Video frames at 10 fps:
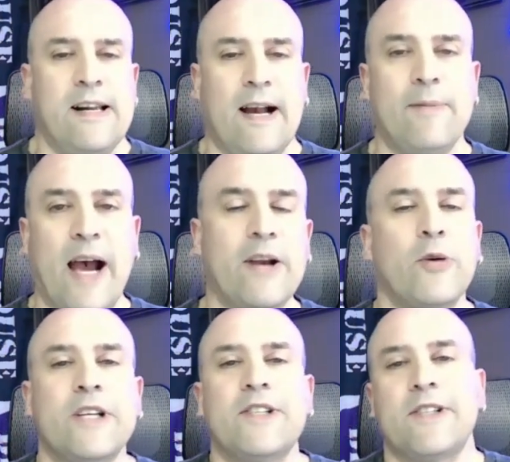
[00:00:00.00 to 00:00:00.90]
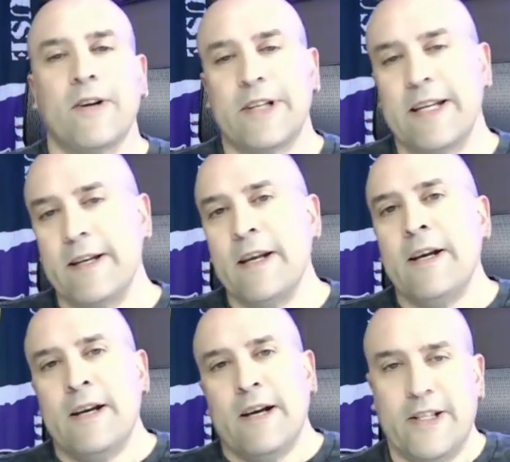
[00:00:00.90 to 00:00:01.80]
I don't necessarily need
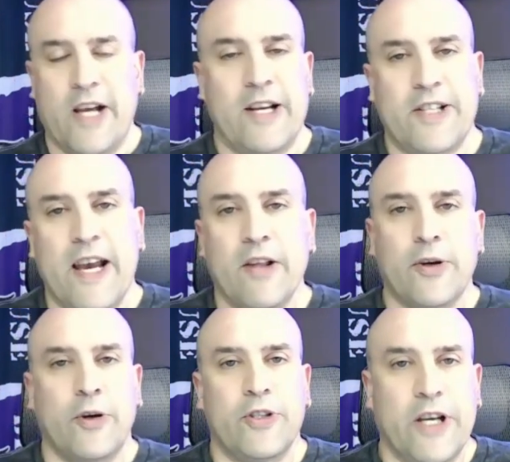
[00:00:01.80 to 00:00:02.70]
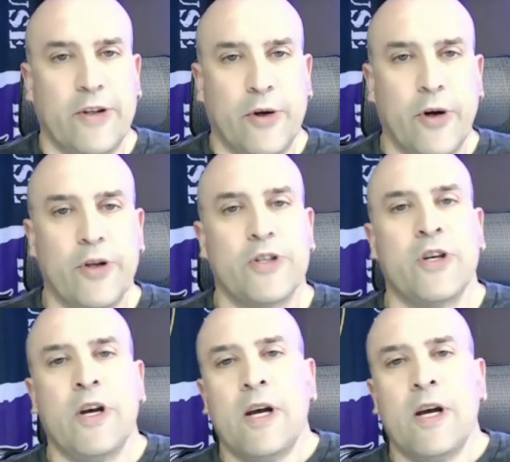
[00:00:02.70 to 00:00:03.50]
a Josh Allen or a Jalen Hurts,